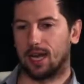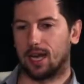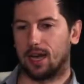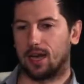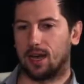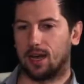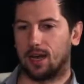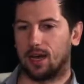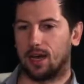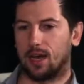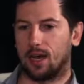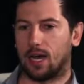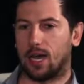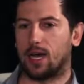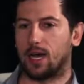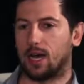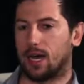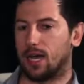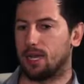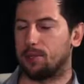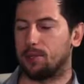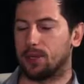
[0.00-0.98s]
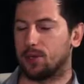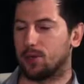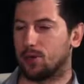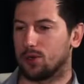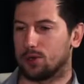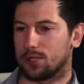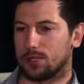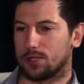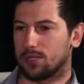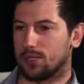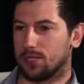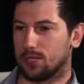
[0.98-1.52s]
IPO
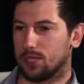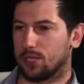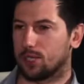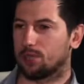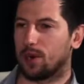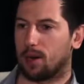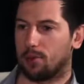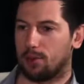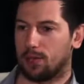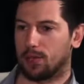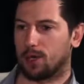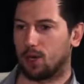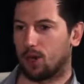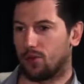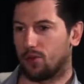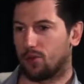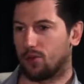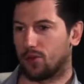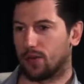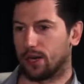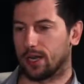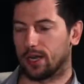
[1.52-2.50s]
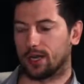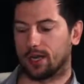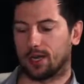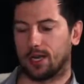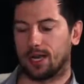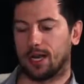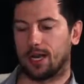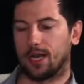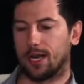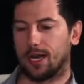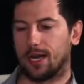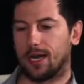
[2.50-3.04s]
is initial public offering,
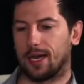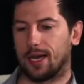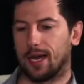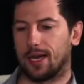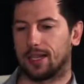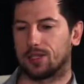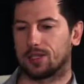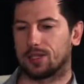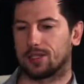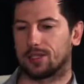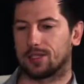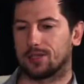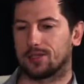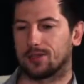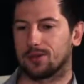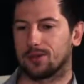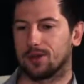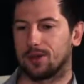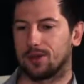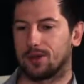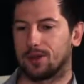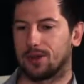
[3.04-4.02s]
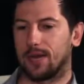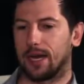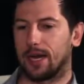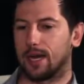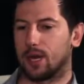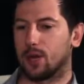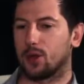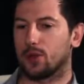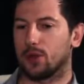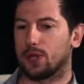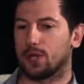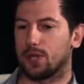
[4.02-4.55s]
and I
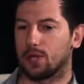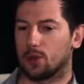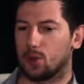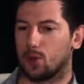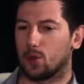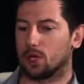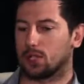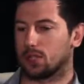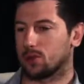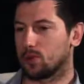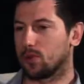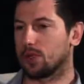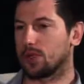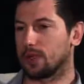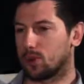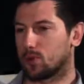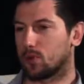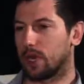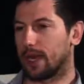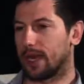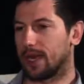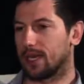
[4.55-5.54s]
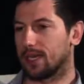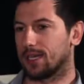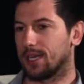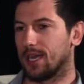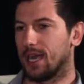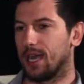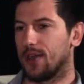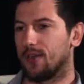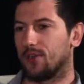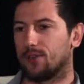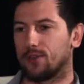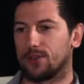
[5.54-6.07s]
know that it works really great
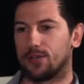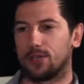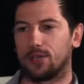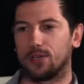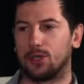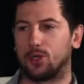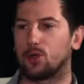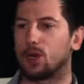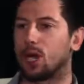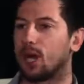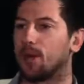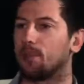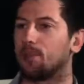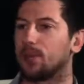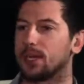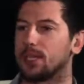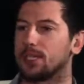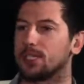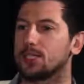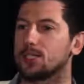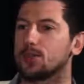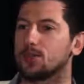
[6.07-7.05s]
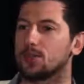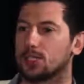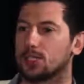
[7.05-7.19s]
for the new companies to